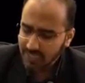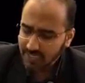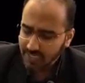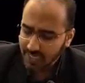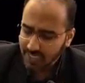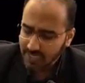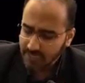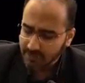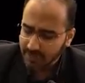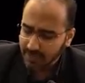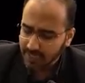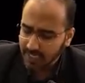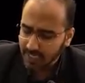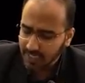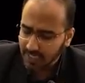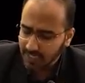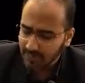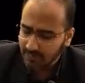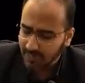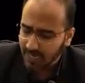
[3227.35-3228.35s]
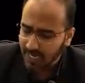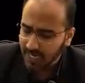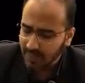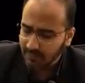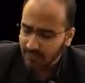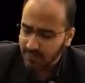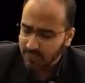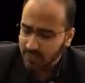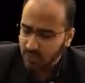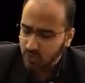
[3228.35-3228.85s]
The expiratory
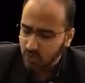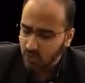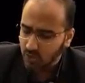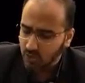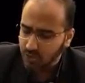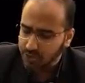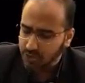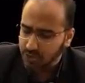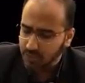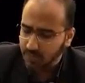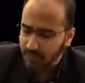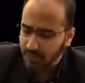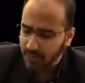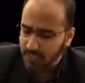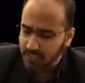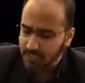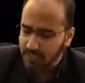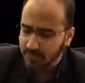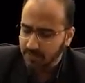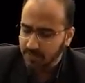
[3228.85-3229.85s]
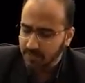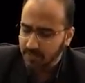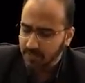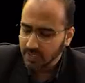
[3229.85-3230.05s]
valve is close to the patient.